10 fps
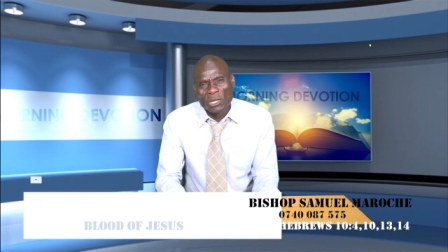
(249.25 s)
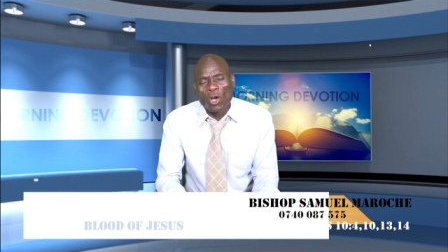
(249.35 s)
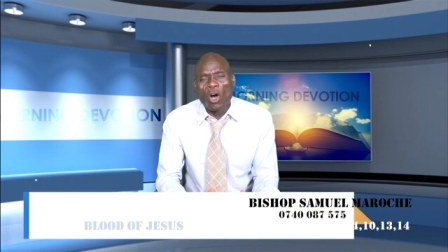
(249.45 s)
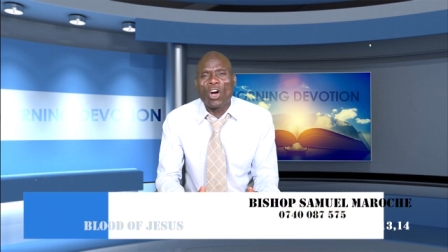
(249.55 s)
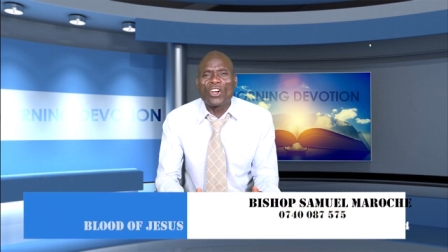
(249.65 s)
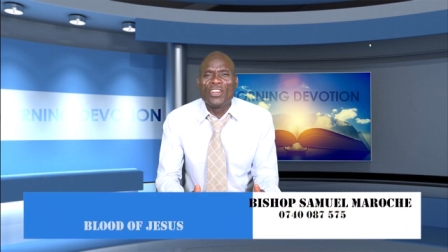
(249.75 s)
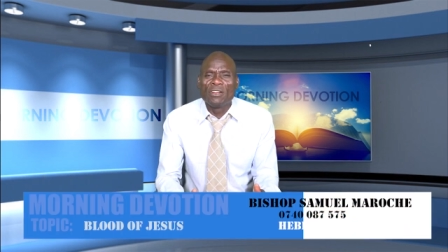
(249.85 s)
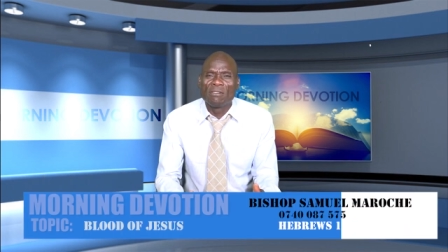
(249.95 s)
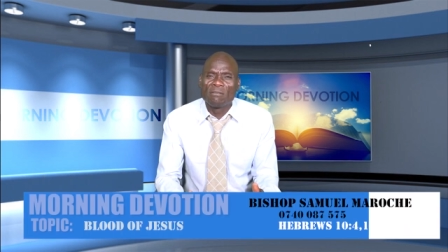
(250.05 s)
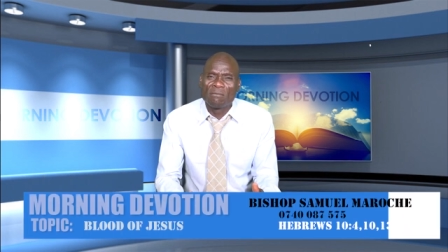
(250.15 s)
God
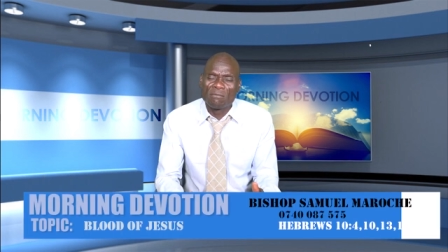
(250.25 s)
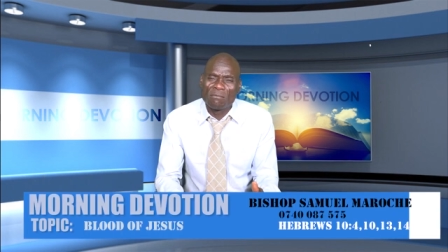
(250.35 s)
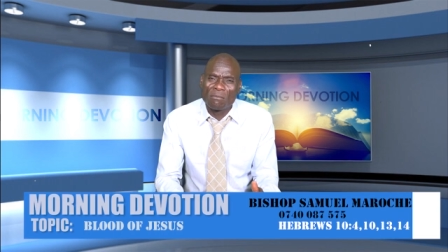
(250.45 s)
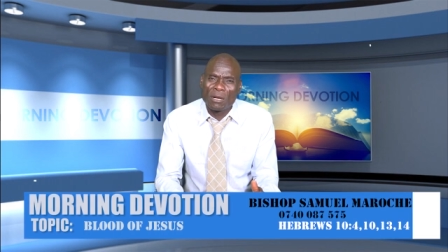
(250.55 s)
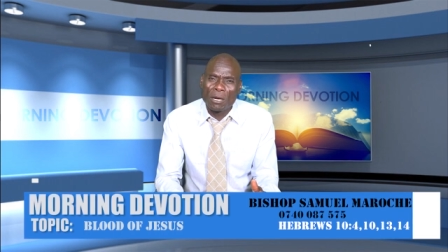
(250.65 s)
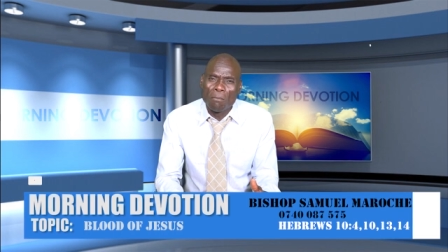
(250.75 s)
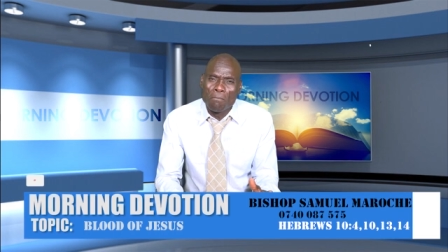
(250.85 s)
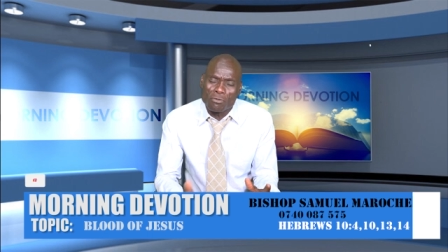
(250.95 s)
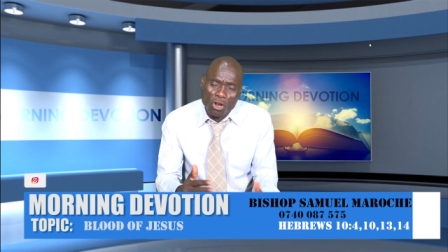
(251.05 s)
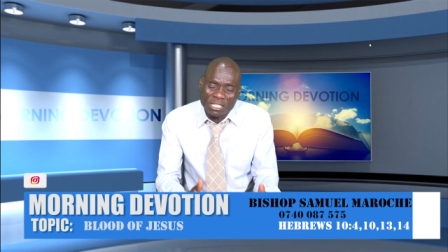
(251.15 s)

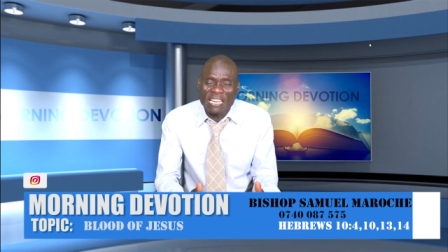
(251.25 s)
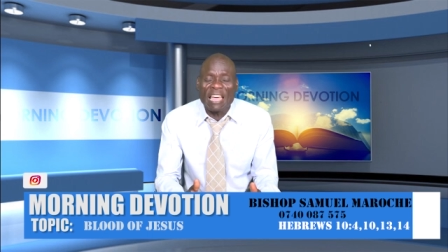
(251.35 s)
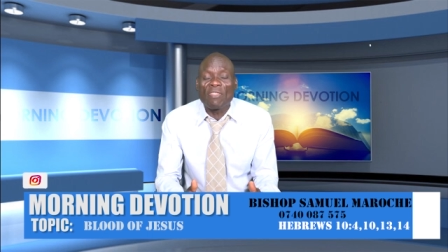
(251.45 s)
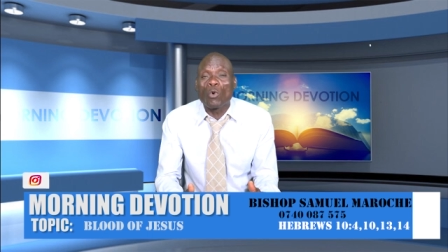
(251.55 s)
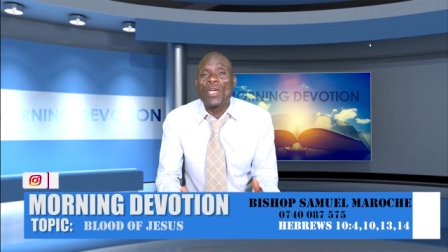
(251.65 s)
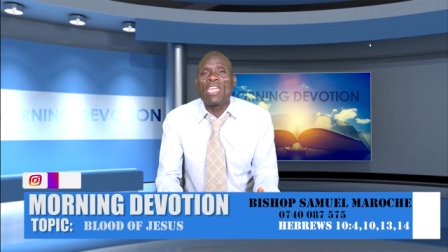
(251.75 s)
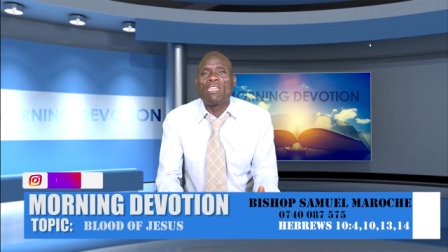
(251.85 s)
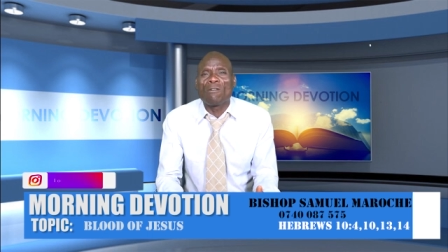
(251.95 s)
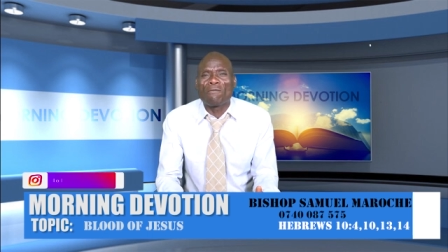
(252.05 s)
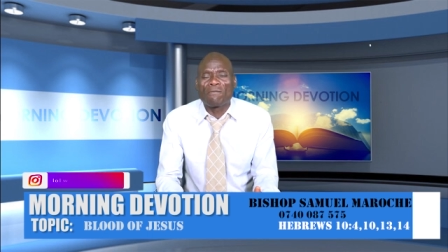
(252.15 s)
brought another
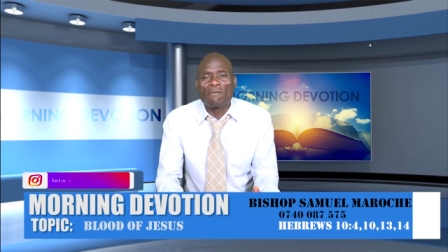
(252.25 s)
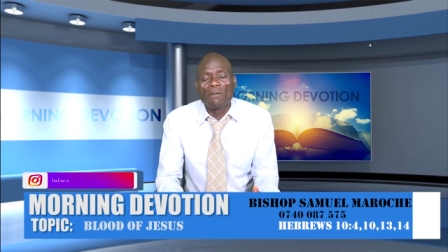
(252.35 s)
way of